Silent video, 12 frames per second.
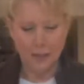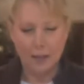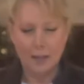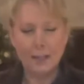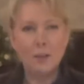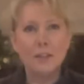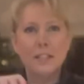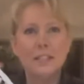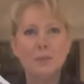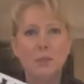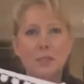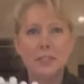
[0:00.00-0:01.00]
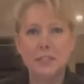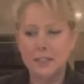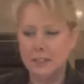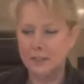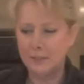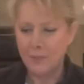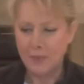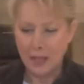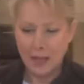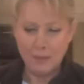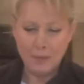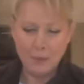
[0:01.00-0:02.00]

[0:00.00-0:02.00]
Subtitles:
I got this one too. I mean,